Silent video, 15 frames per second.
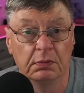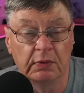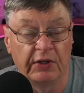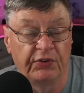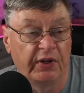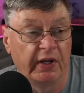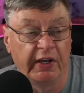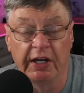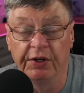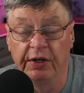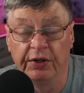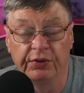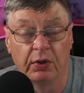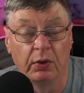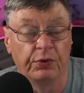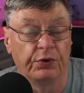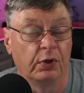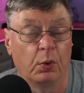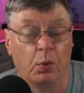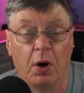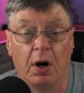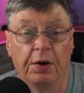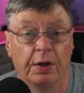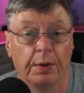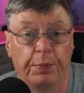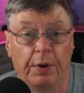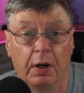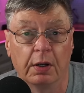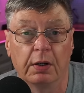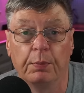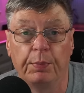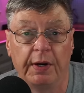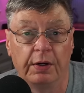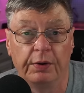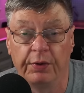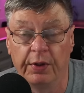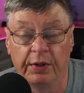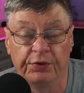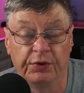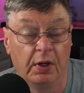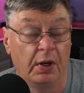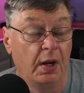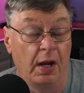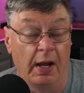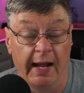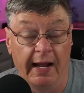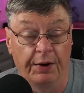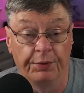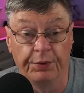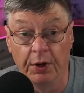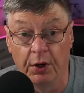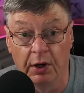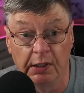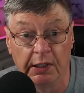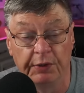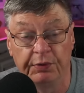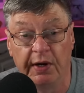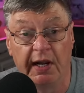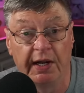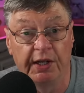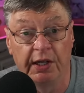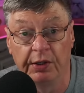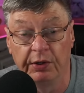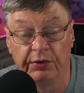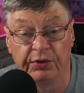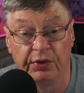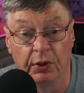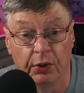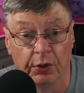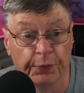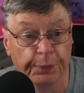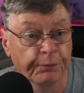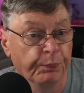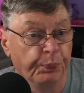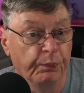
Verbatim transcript: They say kidney stones are a walk in the park compared to this. I don't know. I never had kidney stone.